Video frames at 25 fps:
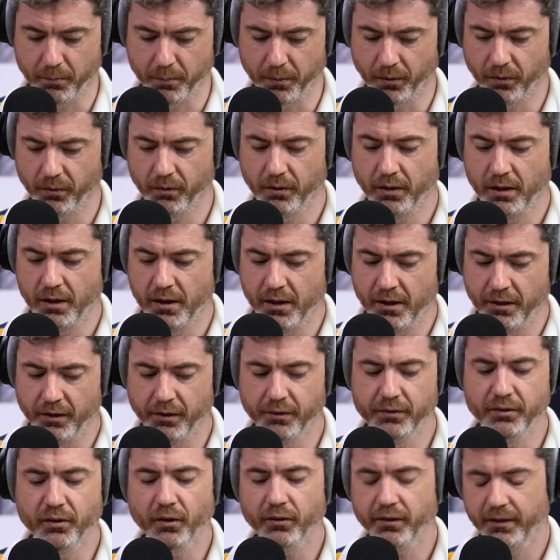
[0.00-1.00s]
But
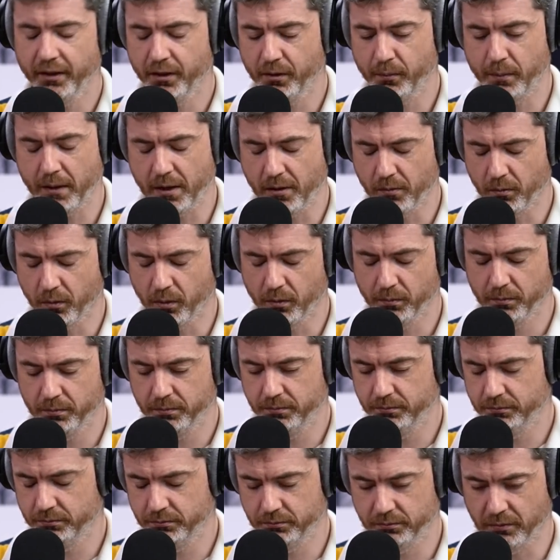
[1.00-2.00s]
there's nothing about what
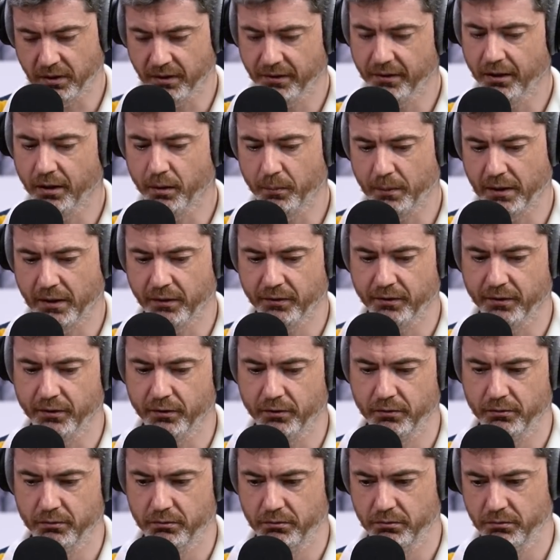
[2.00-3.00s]
Marcelo Bielsa
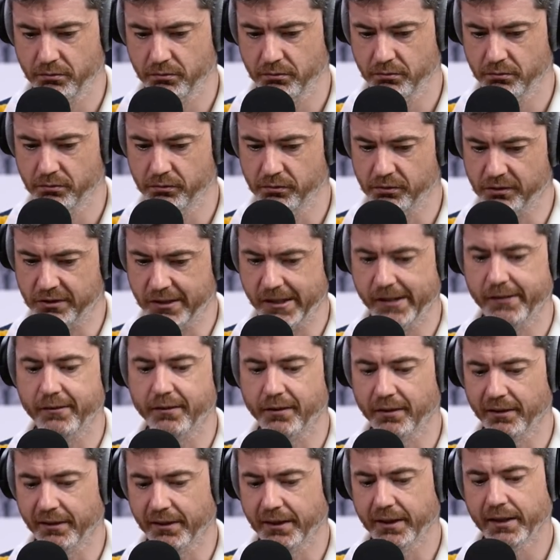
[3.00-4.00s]
did
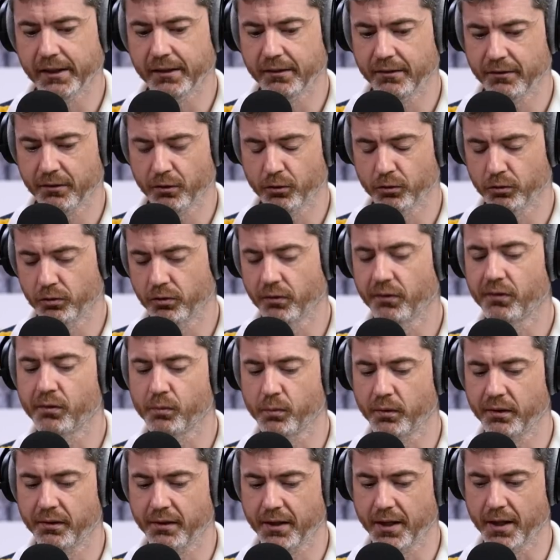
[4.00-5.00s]
to Leeds or does
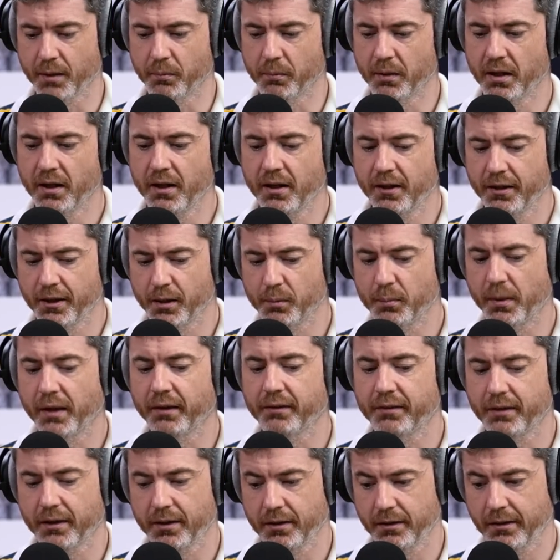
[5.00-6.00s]
to a team that
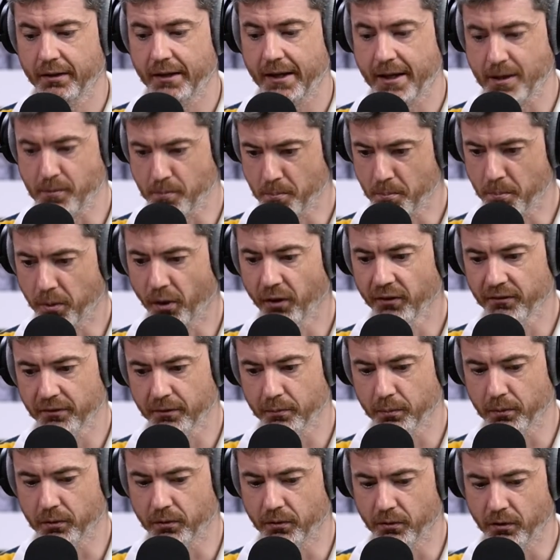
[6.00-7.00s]
makes it
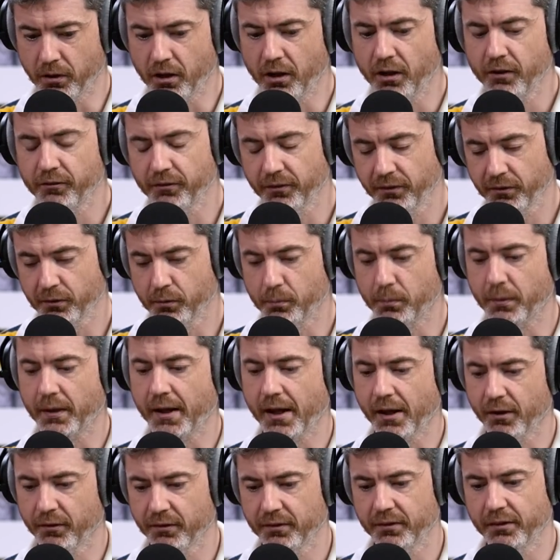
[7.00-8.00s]
impossible for
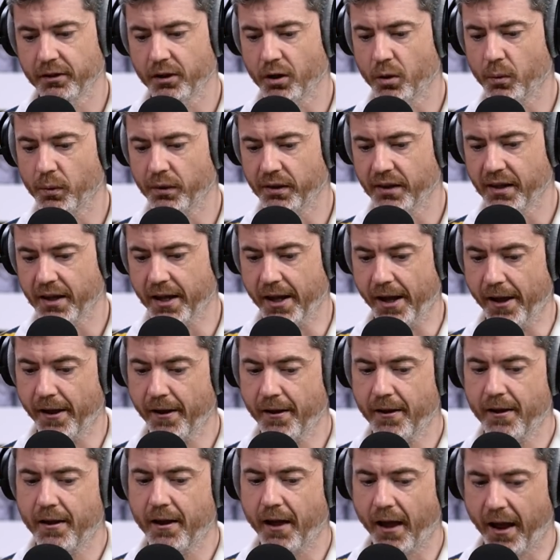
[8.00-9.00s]
somebody else to go in there
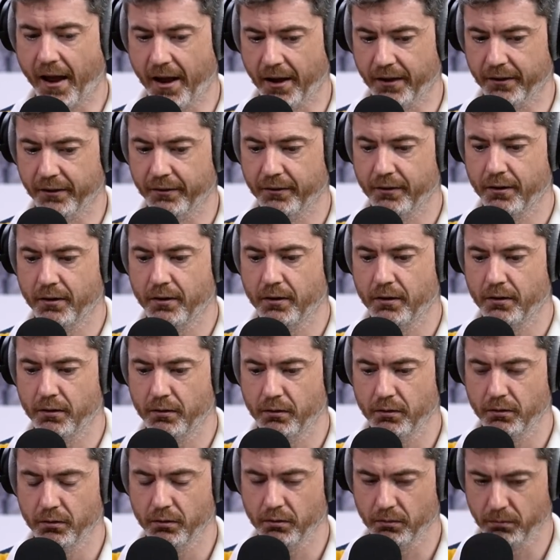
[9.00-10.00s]
and
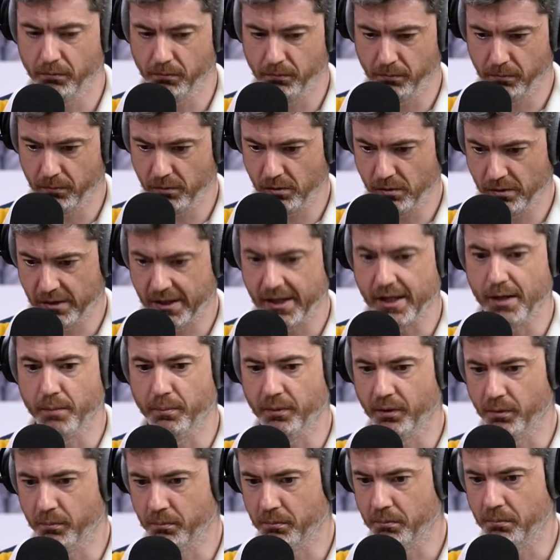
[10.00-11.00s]

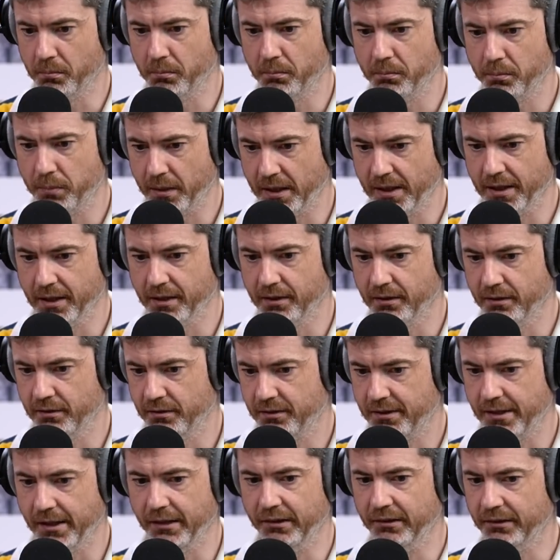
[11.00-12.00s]
keep them being
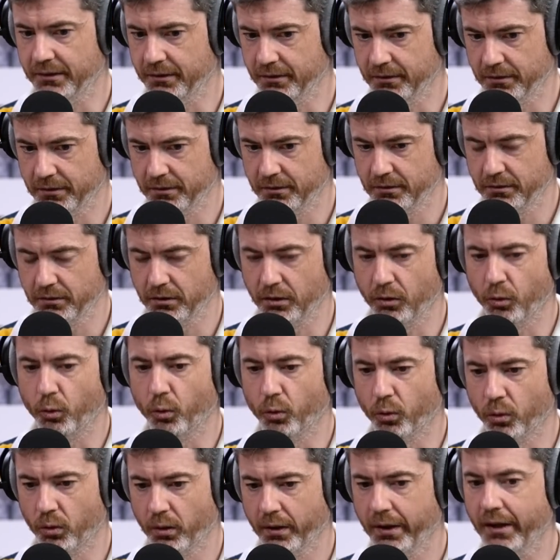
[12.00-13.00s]
decent
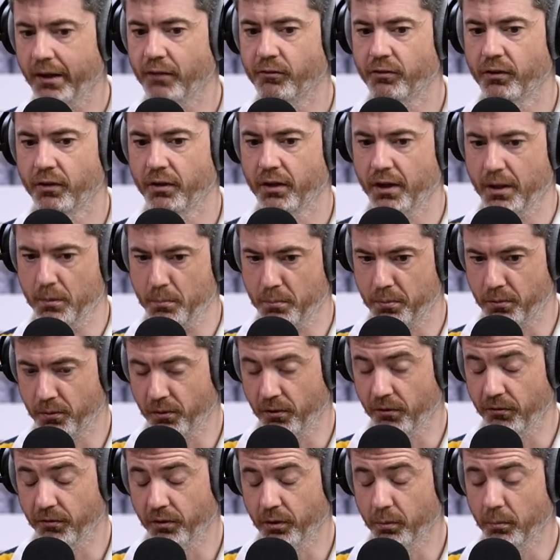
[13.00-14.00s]
or even
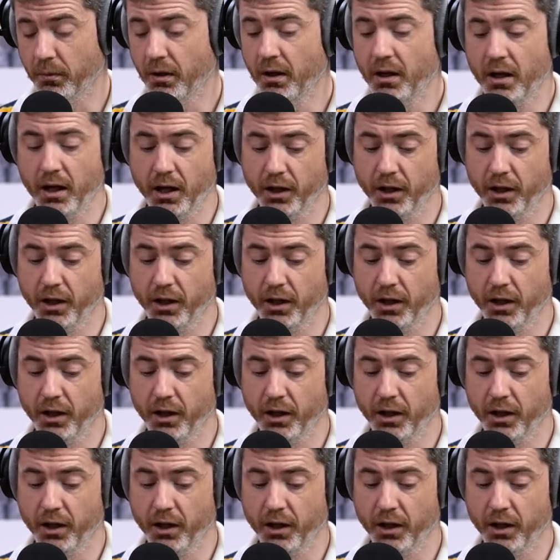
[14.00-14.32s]
improve them.